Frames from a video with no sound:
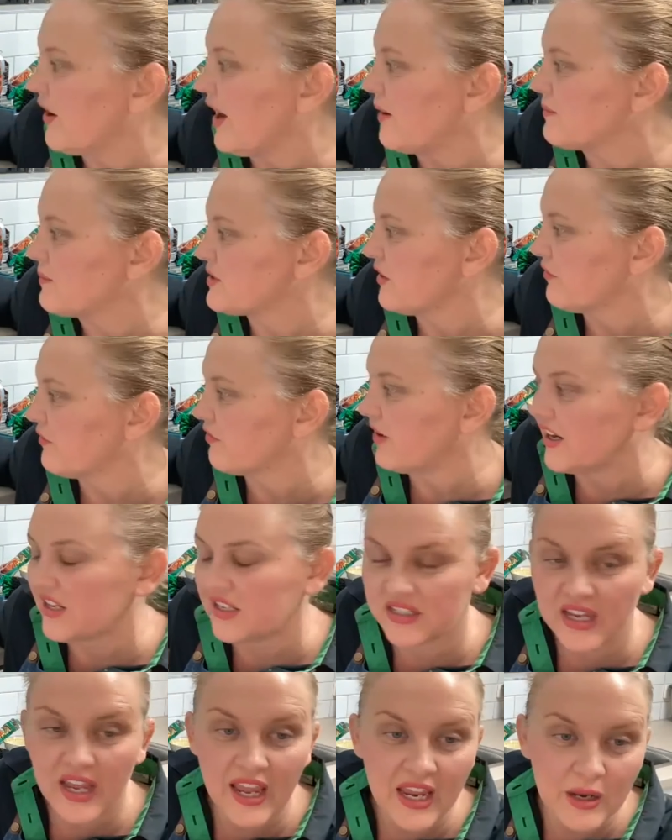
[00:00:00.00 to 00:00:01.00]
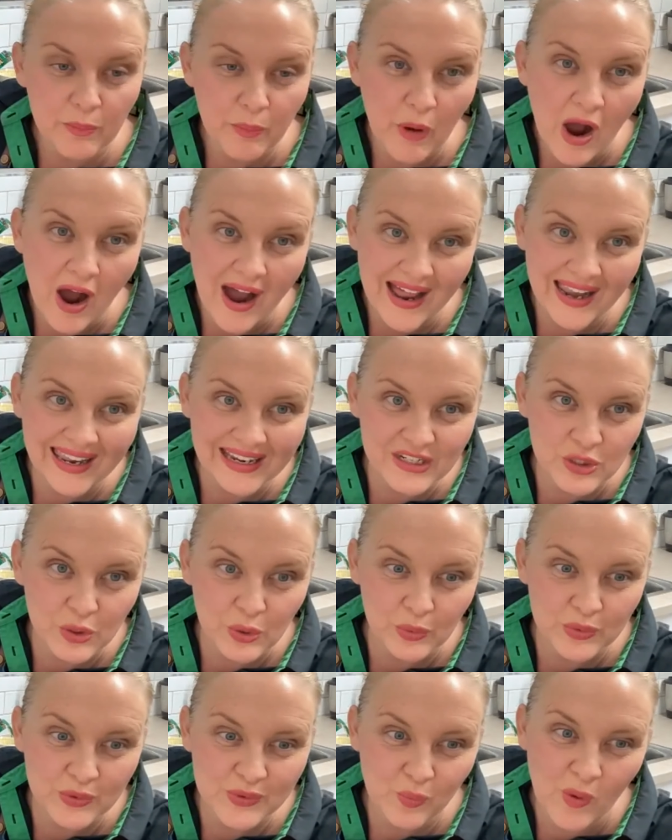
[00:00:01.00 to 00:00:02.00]
grams of ready-to-eat pie
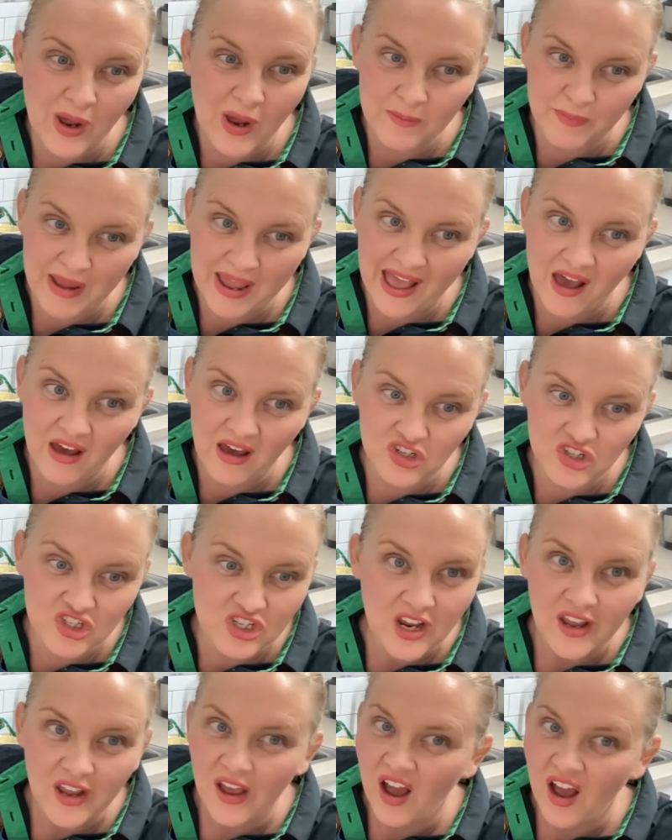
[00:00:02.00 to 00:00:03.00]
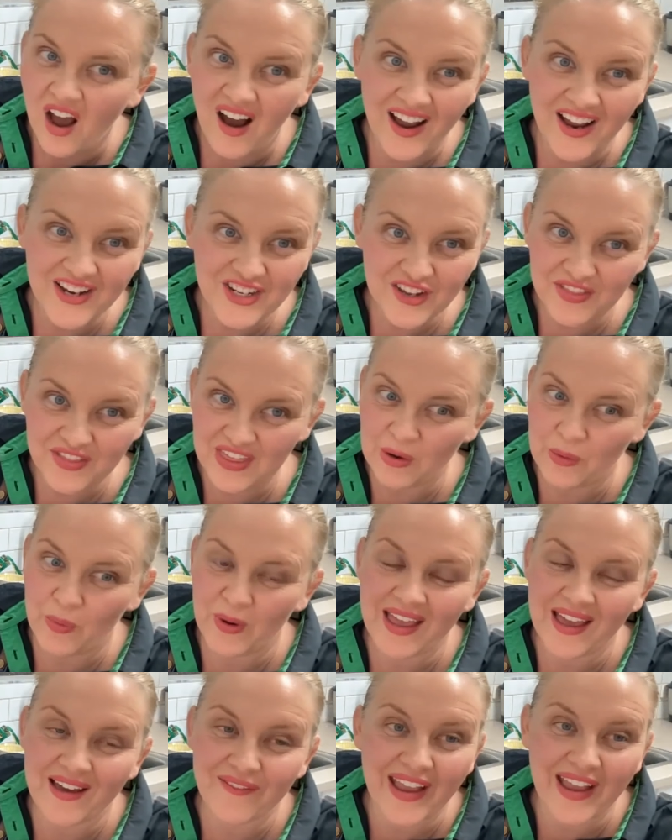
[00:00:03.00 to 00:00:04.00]
lentils, 1 pouch. I don't think
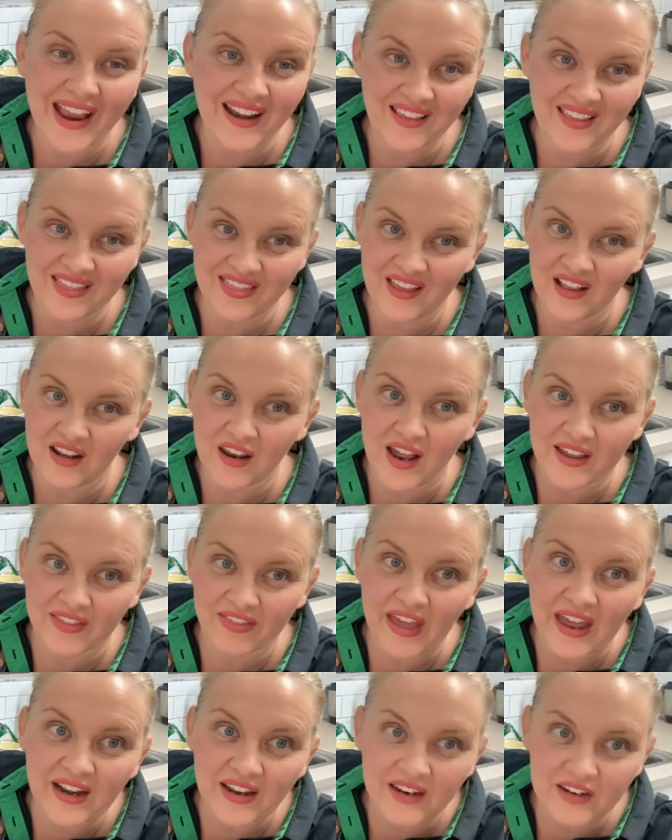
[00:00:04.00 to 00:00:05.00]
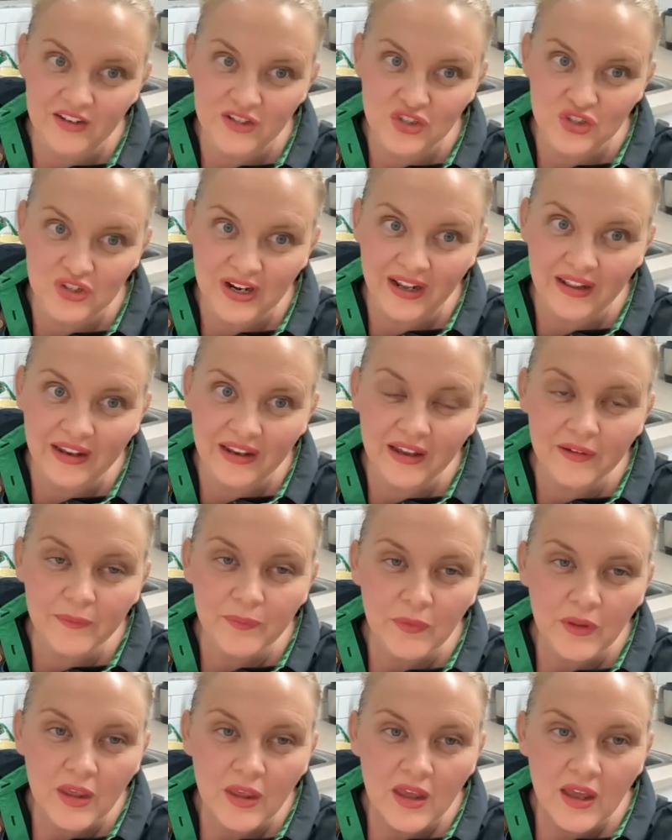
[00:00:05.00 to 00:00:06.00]
we have anything like that in Australia.
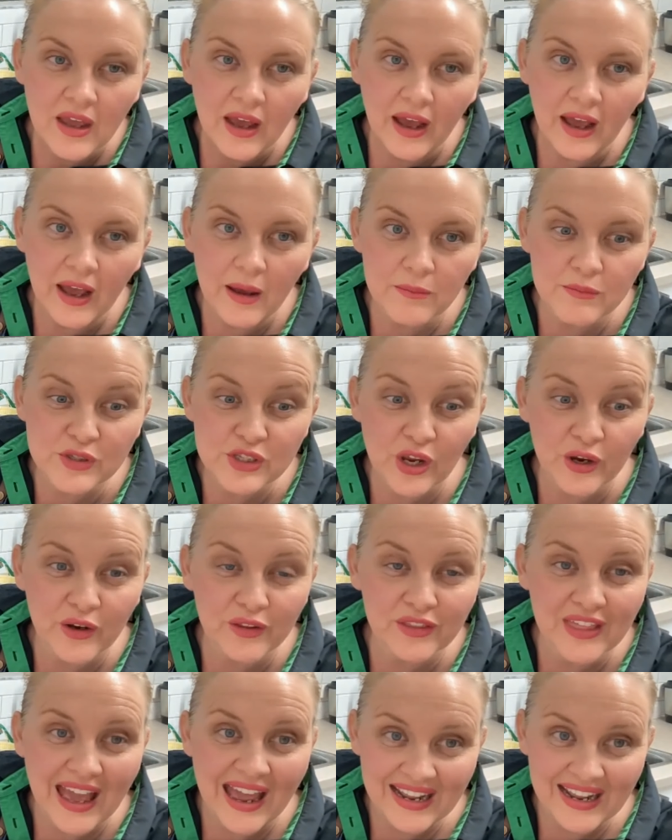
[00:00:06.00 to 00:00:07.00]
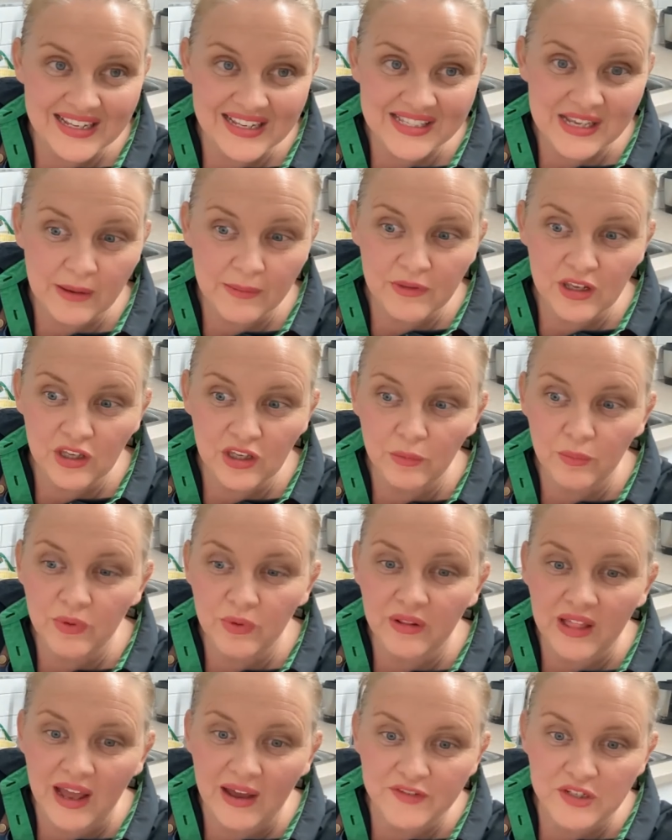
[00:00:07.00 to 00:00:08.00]
So that is something you
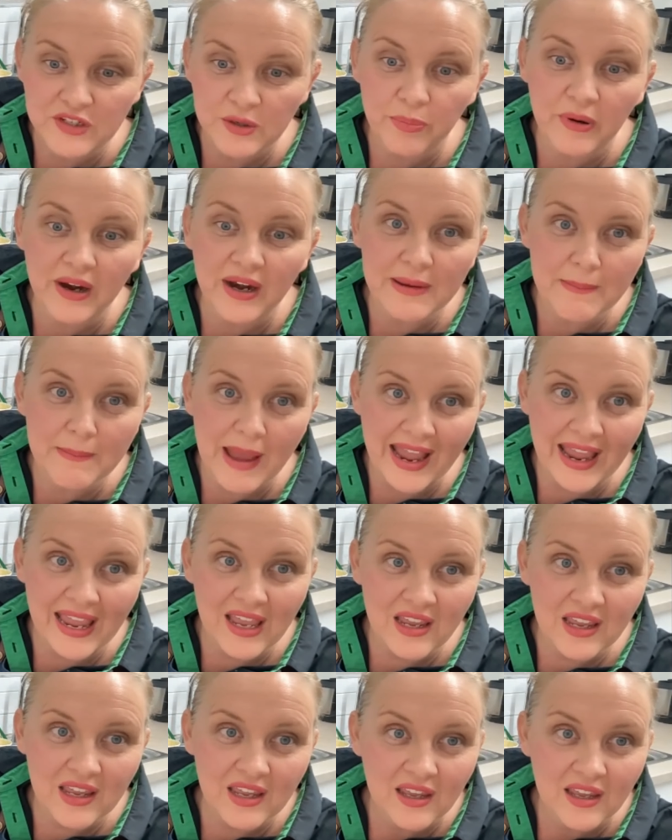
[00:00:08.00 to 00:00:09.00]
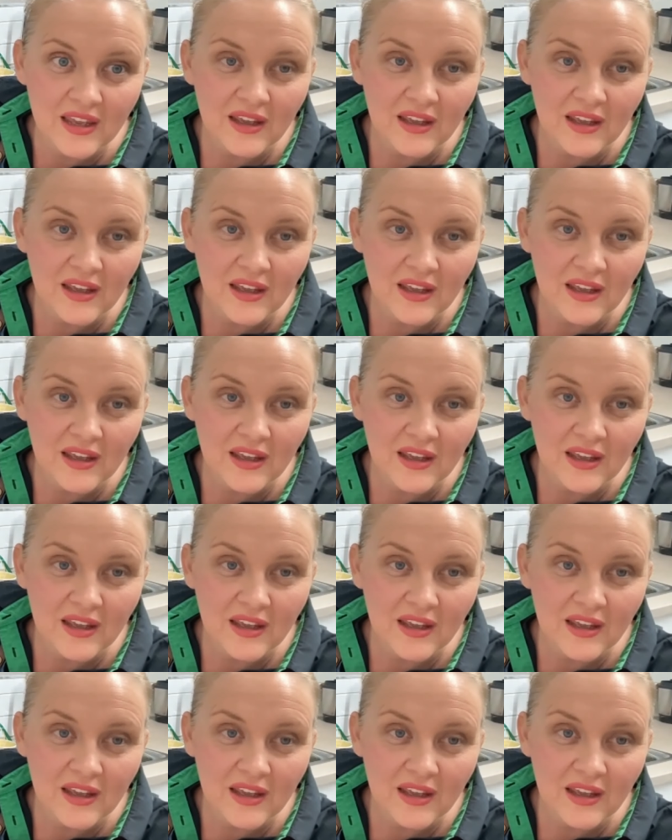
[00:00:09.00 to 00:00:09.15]
will have to pre-make